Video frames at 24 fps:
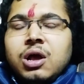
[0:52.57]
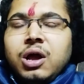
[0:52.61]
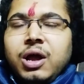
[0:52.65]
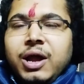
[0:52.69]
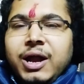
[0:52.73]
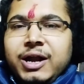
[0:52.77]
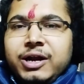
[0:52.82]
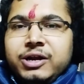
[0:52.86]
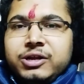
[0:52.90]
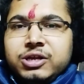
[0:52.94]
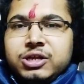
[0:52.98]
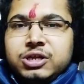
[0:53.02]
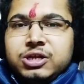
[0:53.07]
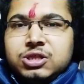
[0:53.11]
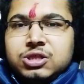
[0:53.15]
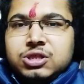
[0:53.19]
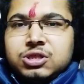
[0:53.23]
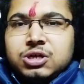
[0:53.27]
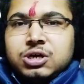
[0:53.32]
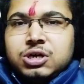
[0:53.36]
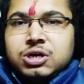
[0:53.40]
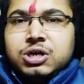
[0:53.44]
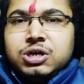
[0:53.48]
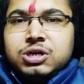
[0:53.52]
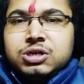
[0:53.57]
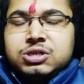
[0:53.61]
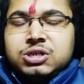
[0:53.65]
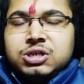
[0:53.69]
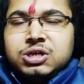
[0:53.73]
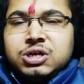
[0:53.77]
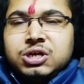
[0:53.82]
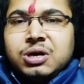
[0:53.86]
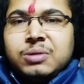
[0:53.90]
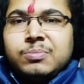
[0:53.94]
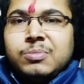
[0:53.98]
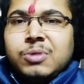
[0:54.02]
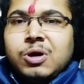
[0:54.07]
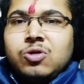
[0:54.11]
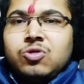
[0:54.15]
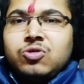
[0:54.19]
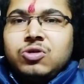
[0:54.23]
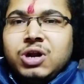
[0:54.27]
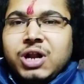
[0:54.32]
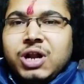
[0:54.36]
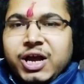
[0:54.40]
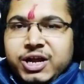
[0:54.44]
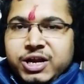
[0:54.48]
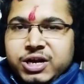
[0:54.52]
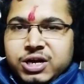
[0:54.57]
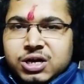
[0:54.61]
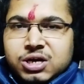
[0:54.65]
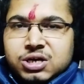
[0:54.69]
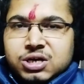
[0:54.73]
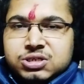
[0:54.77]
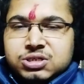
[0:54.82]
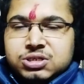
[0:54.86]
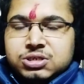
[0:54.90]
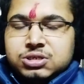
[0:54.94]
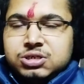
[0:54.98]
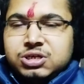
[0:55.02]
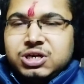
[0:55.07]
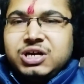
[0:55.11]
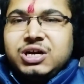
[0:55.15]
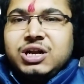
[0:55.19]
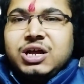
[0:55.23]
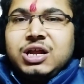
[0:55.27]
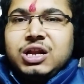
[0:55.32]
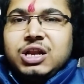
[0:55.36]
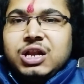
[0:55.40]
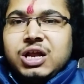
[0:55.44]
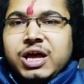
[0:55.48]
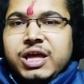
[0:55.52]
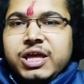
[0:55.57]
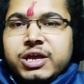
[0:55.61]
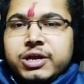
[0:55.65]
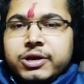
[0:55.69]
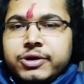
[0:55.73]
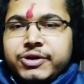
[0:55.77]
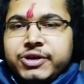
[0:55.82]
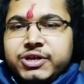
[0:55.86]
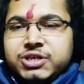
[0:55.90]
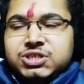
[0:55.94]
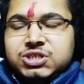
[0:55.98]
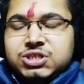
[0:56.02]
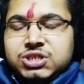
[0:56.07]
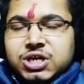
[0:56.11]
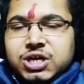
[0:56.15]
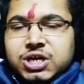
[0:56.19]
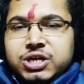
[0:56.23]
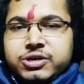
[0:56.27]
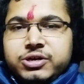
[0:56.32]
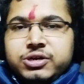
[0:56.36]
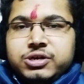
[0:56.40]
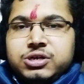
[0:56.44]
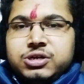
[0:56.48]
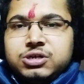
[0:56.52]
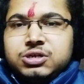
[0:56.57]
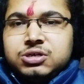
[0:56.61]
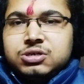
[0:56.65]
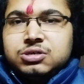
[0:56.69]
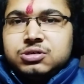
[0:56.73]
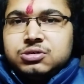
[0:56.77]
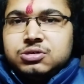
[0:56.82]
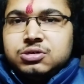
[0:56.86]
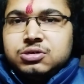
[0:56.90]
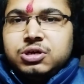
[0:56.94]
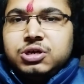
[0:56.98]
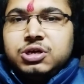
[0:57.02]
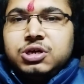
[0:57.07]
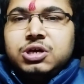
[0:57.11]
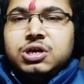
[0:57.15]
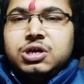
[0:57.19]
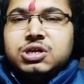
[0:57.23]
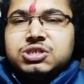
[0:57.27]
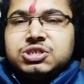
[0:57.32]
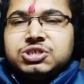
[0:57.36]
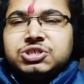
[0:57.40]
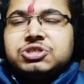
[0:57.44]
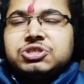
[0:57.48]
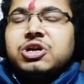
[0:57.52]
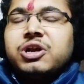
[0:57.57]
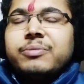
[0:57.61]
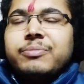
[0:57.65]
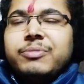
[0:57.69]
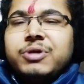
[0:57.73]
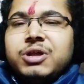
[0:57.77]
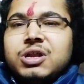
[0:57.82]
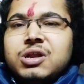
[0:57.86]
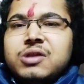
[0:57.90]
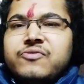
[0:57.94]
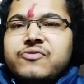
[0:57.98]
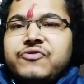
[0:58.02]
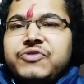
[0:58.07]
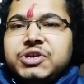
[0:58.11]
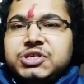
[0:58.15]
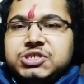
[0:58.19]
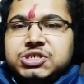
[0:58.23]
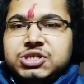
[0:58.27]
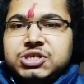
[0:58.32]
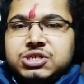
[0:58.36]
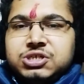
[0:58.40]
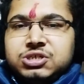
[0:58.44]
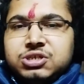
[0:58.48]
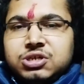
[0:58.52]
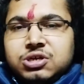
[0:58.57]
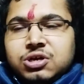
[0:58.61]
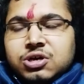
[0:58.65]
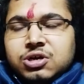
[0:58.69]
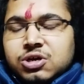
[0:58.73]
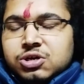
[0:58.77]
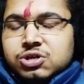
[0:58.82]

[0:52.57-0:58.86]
And the third thing about Linux that I liked is that its terminal features.